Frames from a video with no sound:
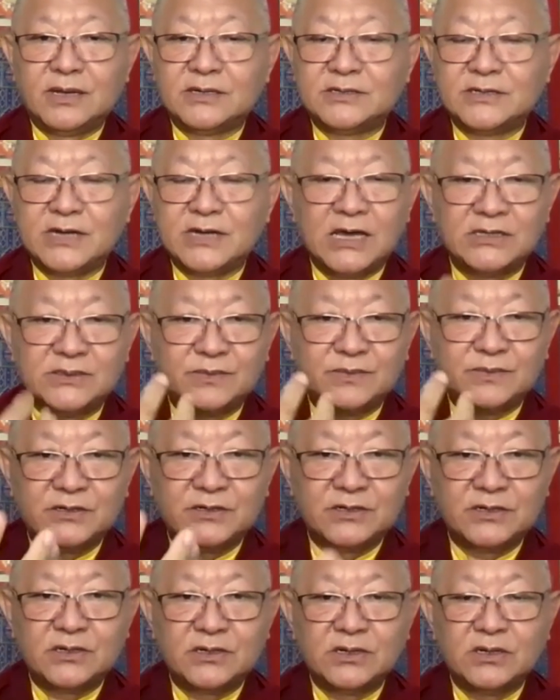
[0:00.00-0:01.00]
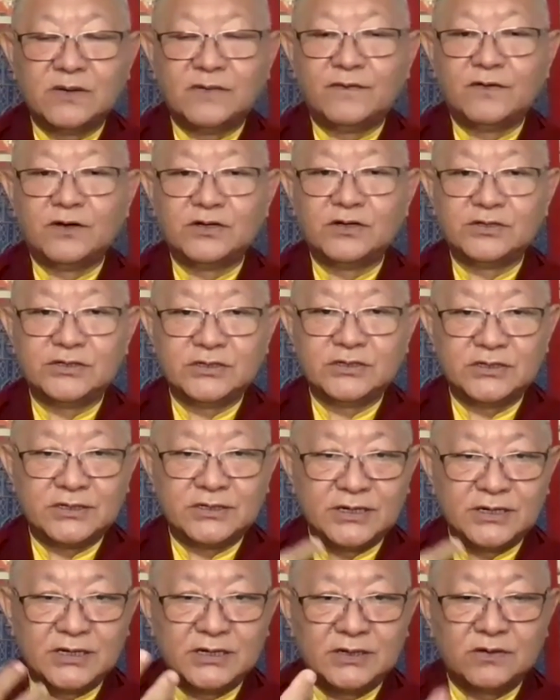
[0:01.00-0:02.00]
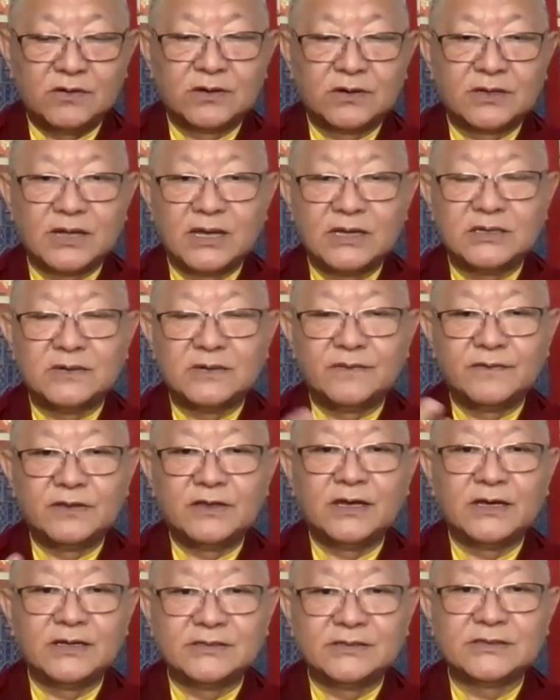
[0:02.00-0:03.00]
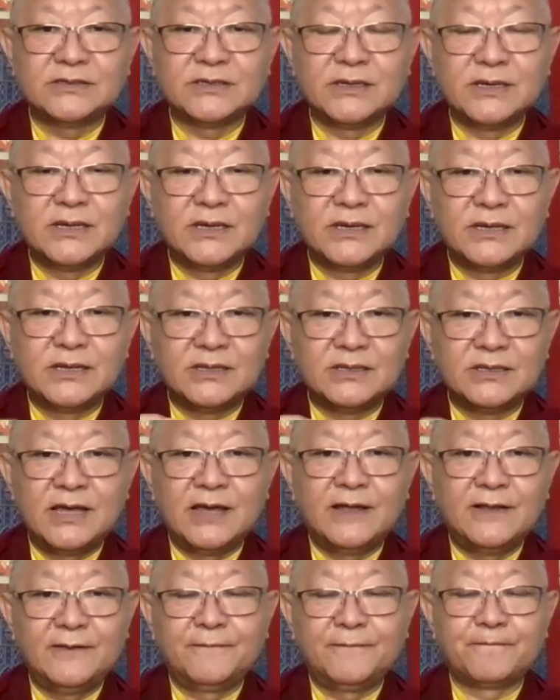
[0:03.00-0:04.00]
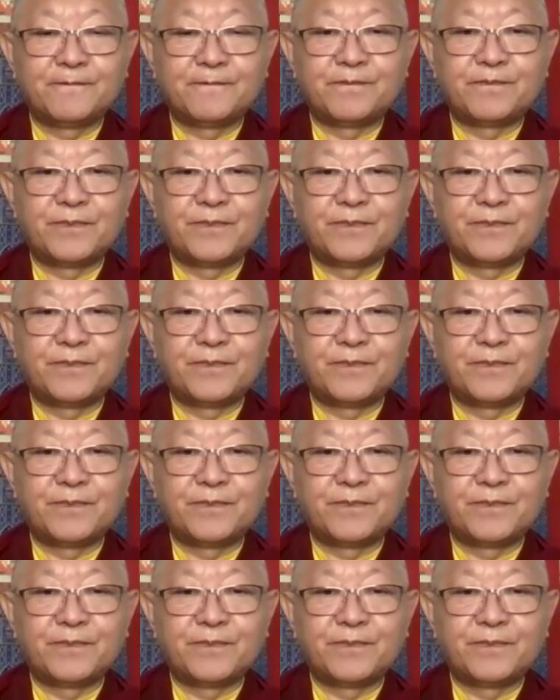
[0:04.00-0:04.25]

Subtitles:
attachment and aversion and all kind of things, then